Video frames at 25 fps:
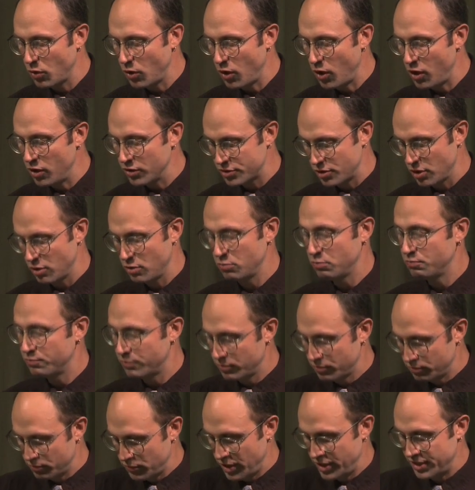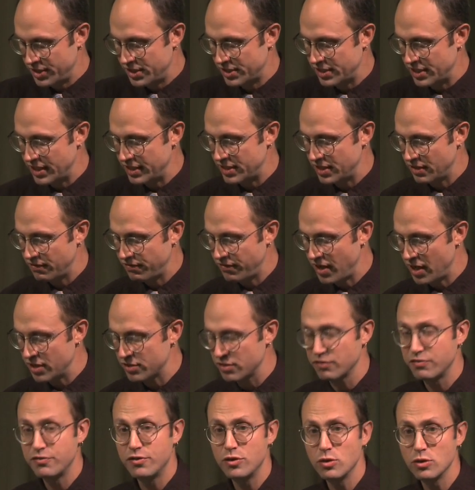Also, a descent in
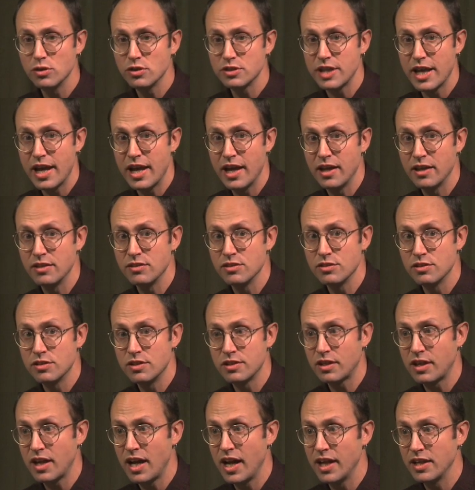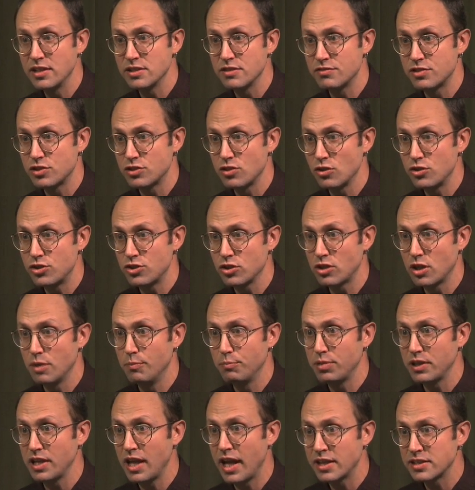fossil fuels and the kinds of social
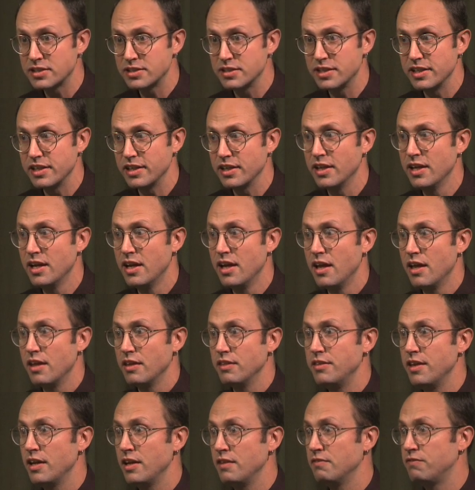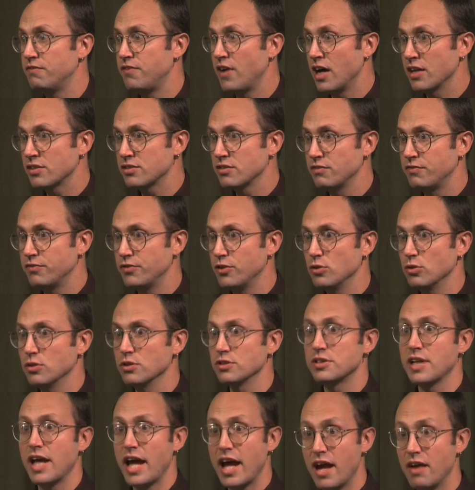complexity that fossil
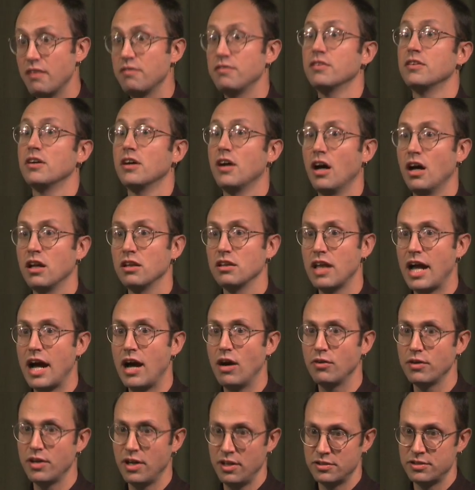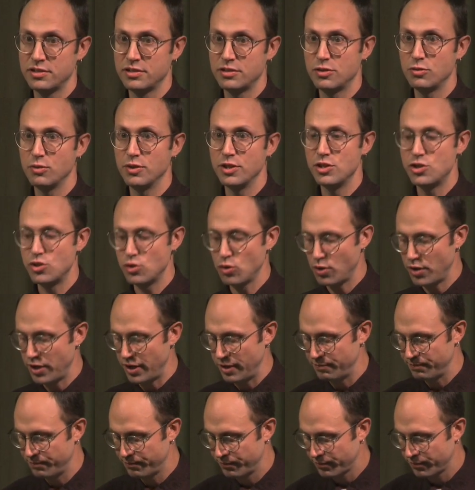fuels have allowed us to enjoy.